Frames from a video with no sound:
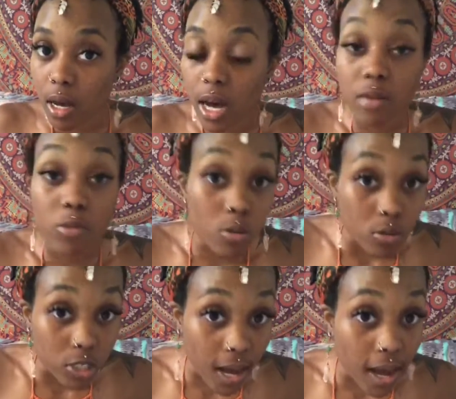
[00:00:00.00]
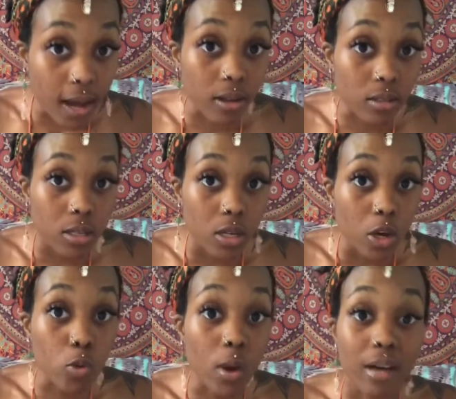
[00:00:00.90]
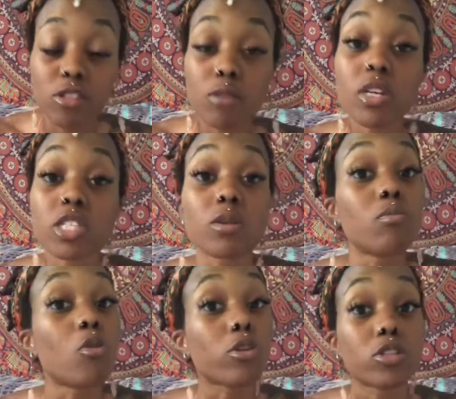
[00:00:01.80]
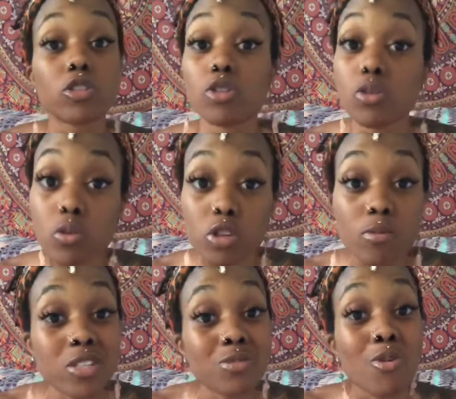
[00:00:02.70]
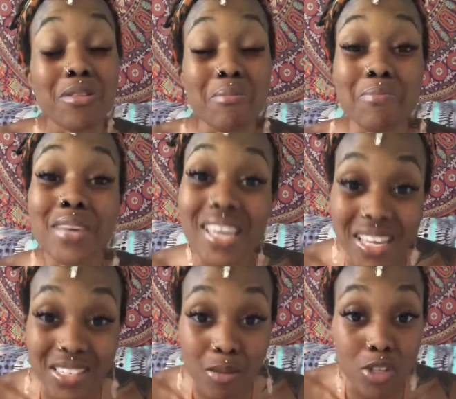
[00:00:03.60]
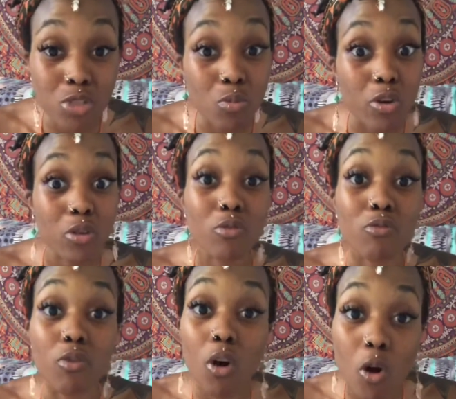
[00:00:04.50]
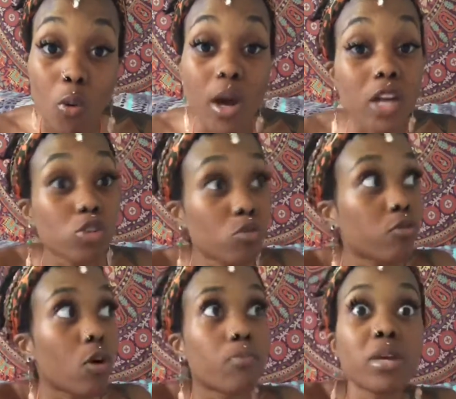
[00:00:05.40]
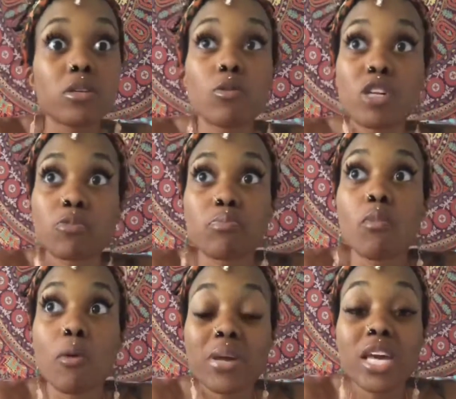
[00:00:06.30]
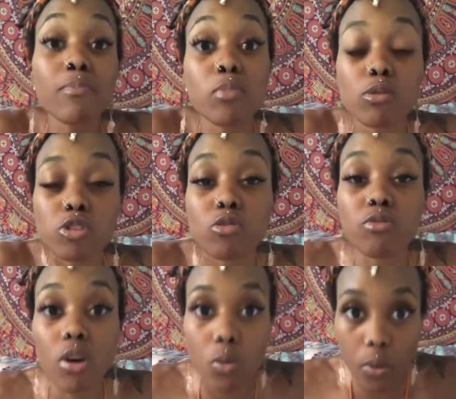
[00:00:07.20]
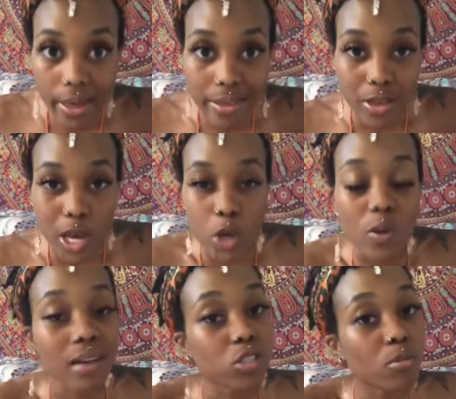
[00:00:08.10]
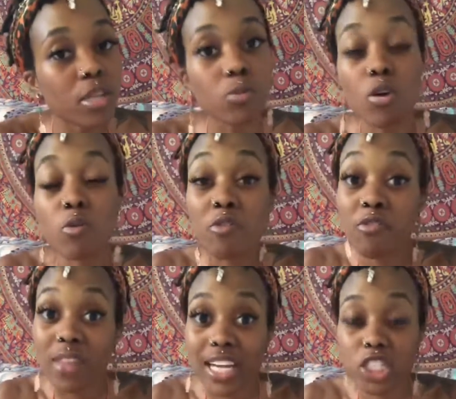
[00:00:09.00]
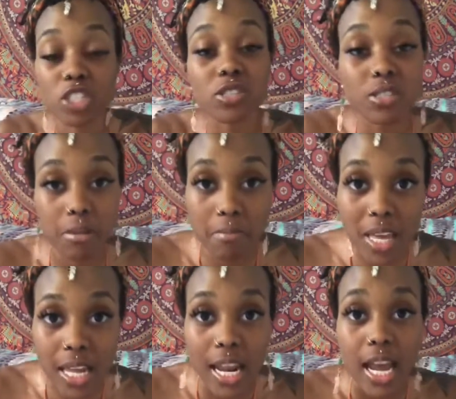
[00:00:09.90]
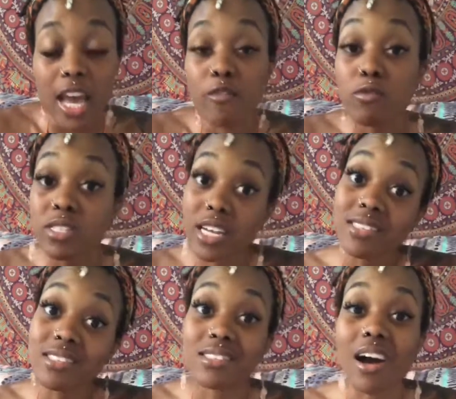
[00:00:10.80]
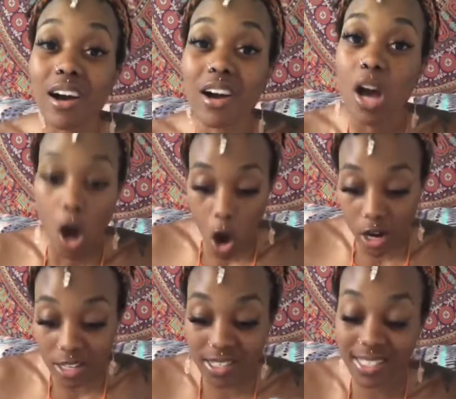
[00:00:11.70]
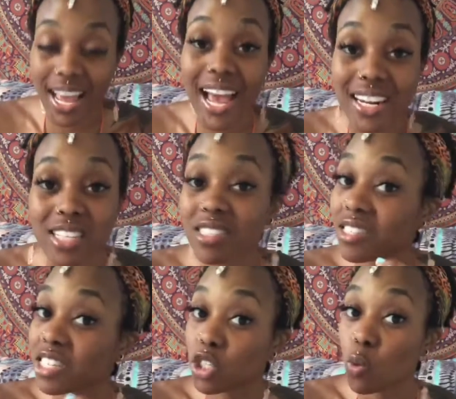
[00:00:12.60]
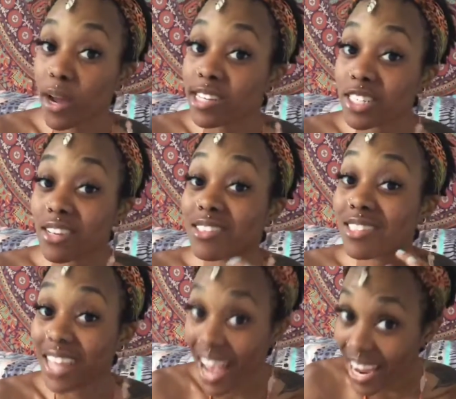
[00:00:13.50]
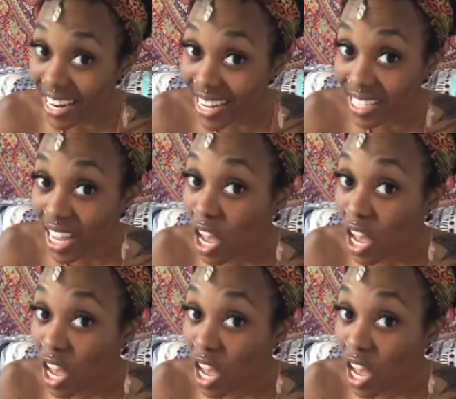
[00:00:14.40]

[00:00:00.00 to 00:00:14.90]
Honey boo boo child, You have so much more to do, so much more to be, so much more to grow, so much more people to grow with. You have so much more reflections to meet. If you stay stuck on a stagnant situation, a stagnant